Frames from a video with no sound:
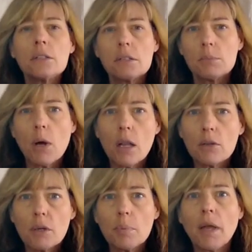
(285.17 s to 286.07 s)

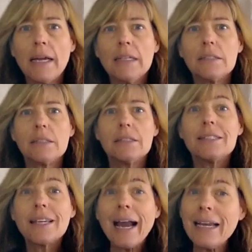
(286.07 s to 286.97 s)
smaller
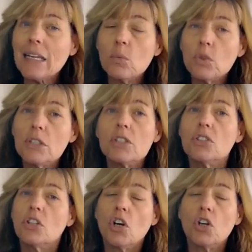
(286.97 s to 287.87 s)
appliances, tiny wood
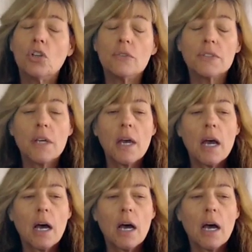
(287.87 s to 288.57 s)
stoves,